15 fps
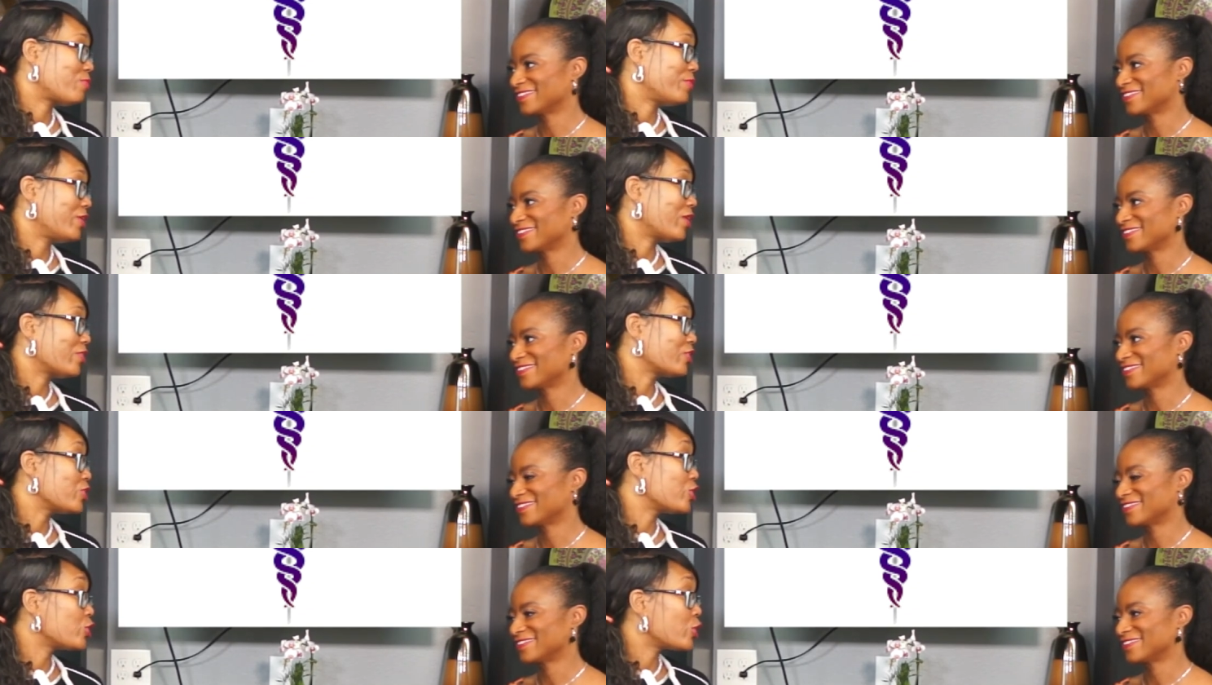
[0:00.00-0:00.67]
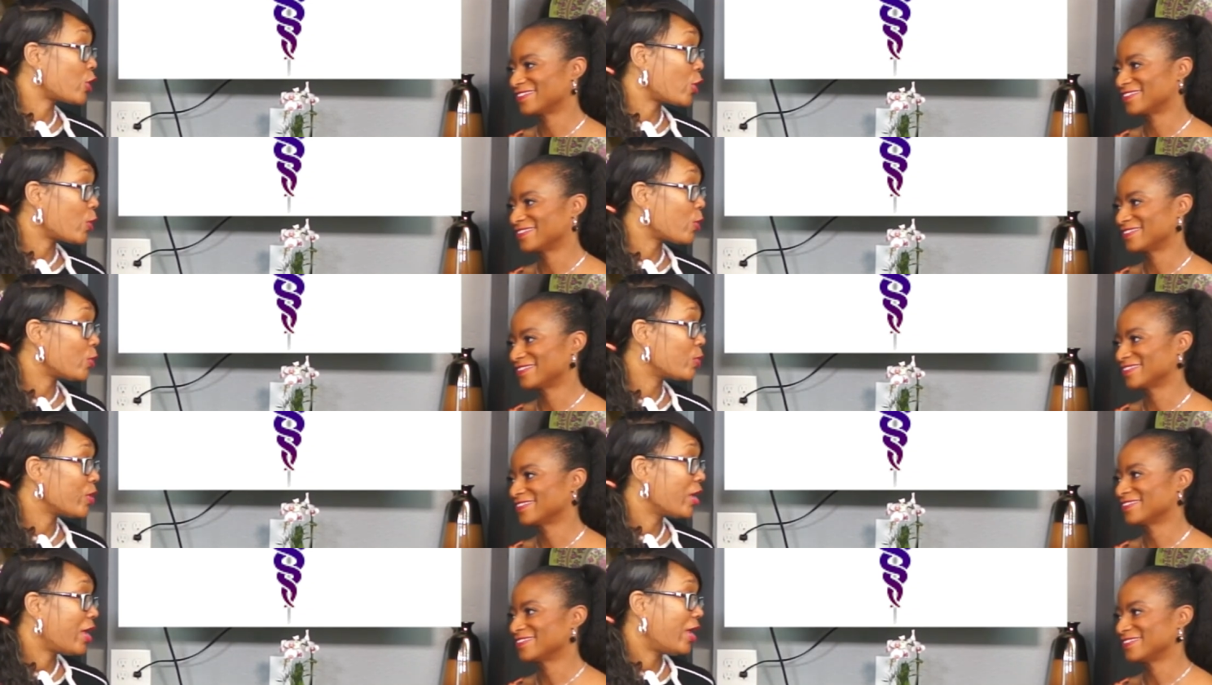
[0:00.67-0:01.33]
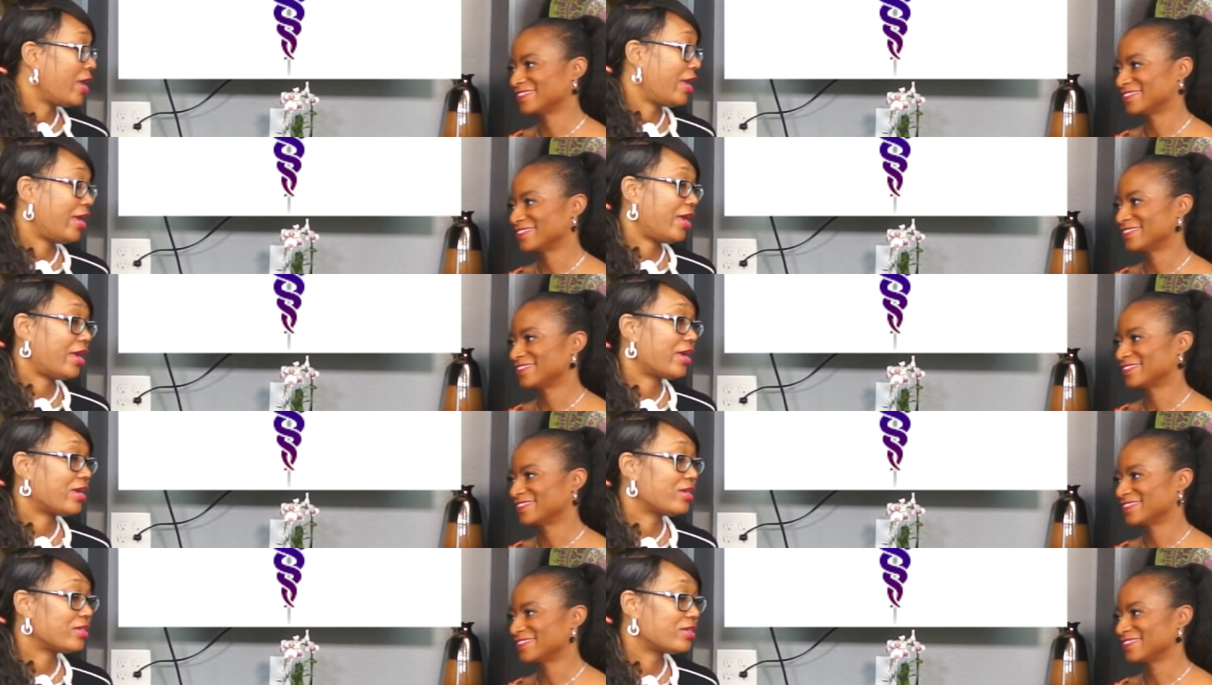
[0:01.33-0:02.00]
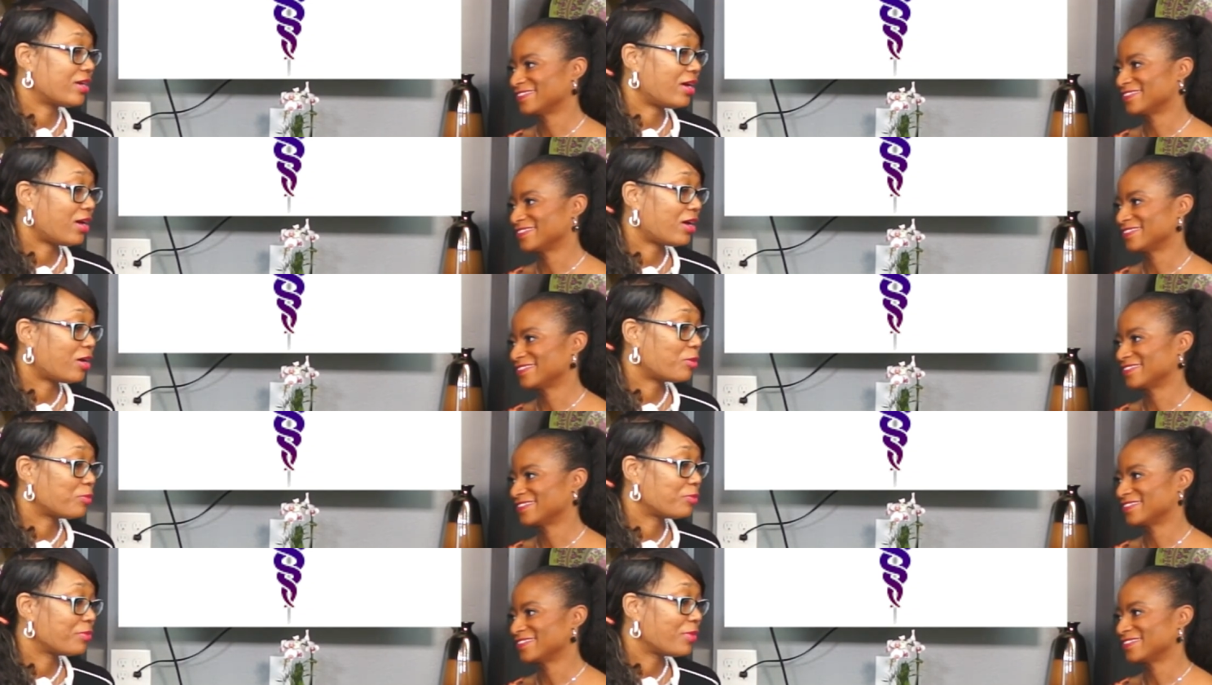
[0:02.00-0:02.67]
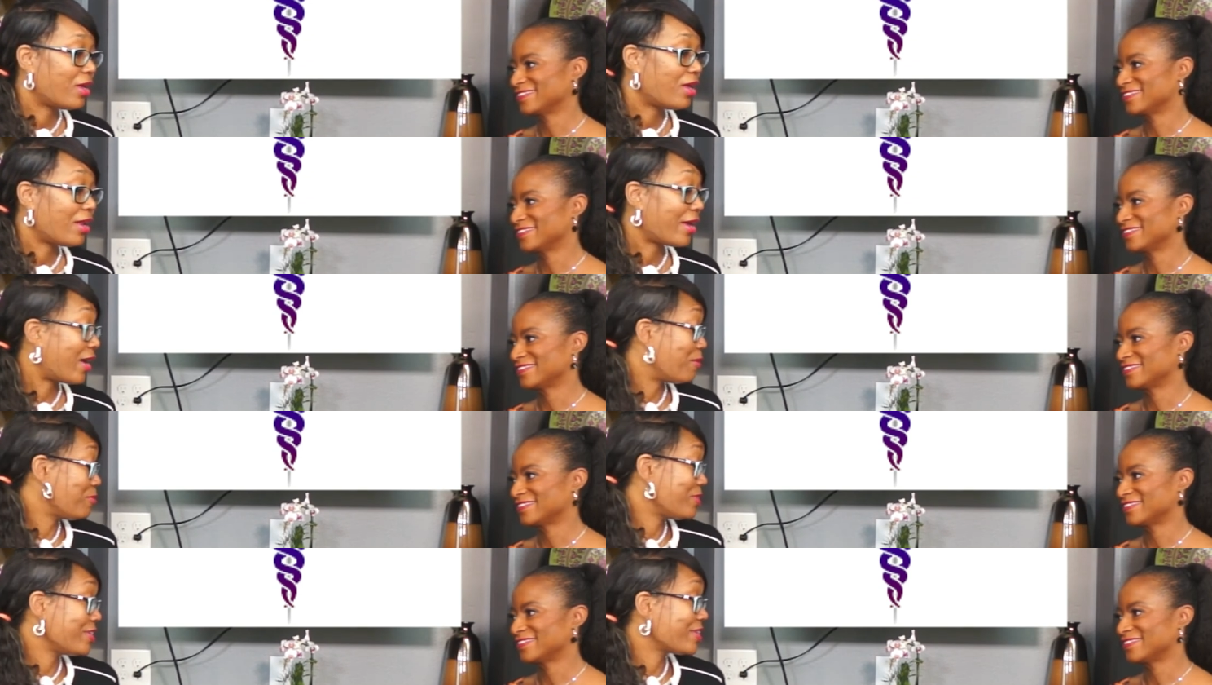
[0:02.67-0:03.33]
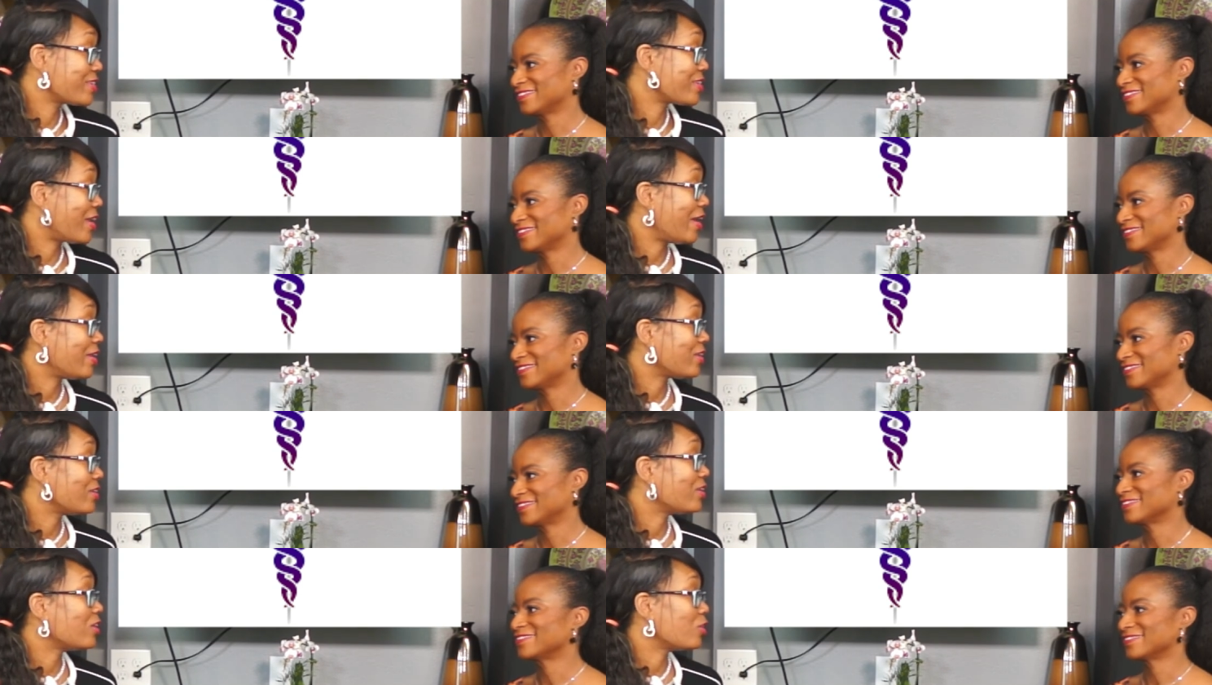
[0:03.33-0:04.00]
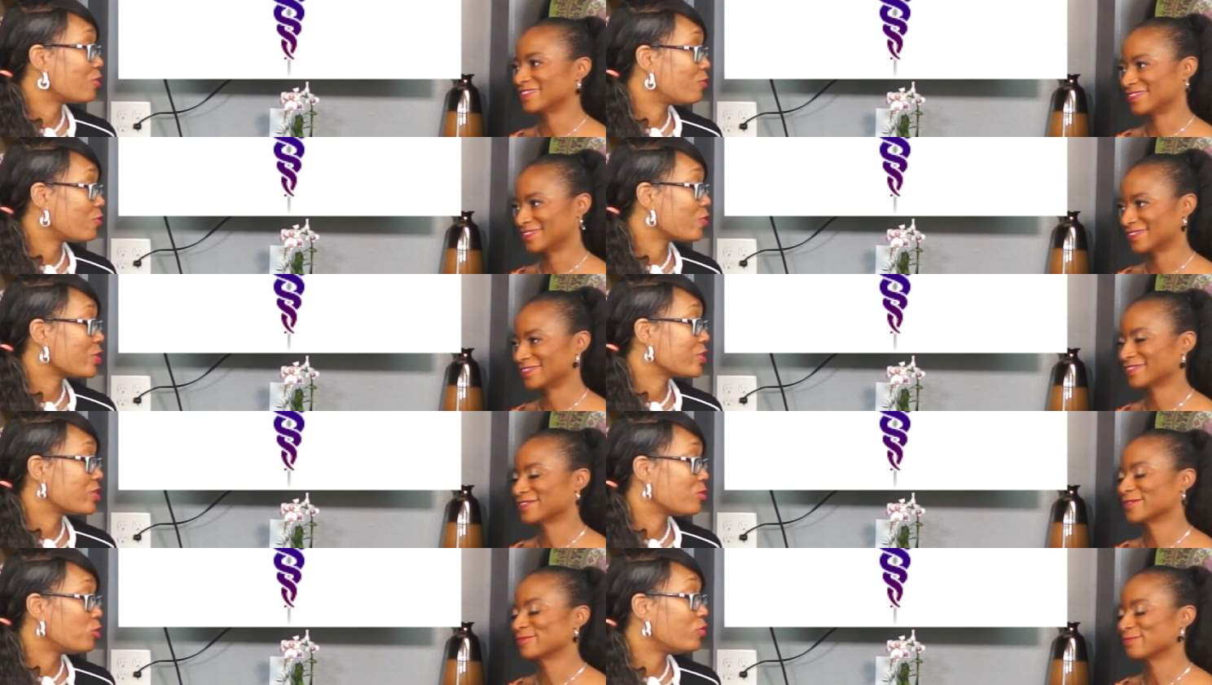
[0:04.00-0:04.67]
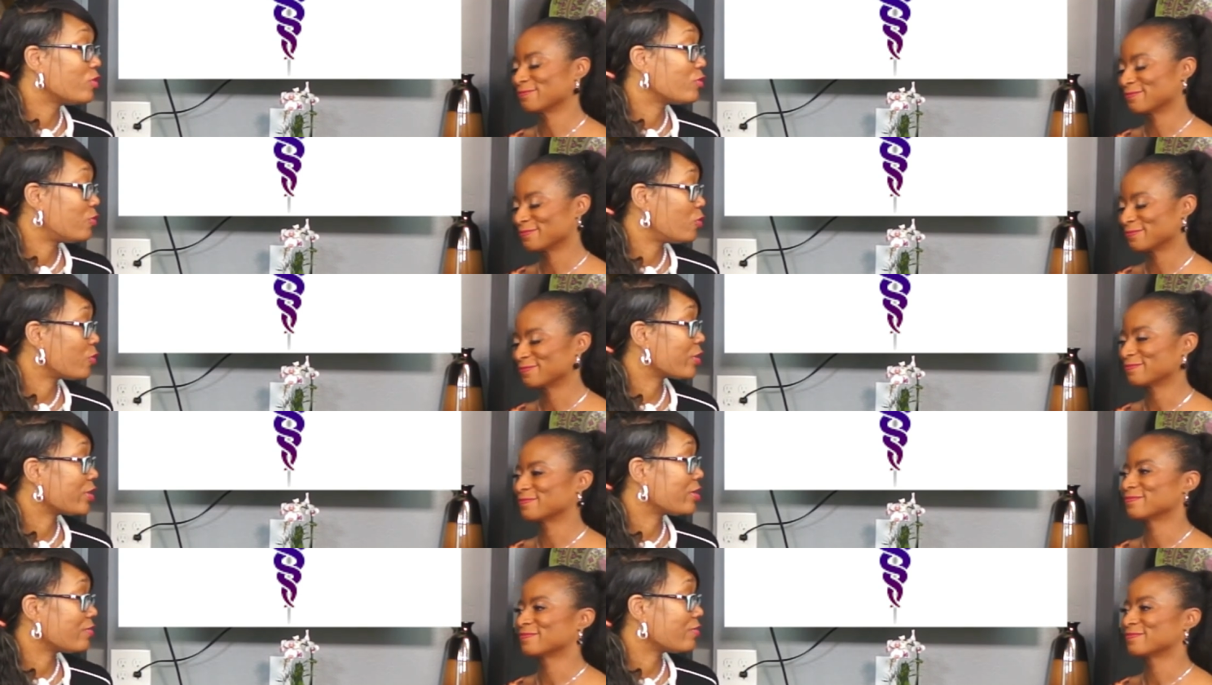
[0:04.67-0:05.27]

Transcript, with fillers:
Speaker 1: me on the show, and. Um, like, I'm just excited and look forward to moving forward in a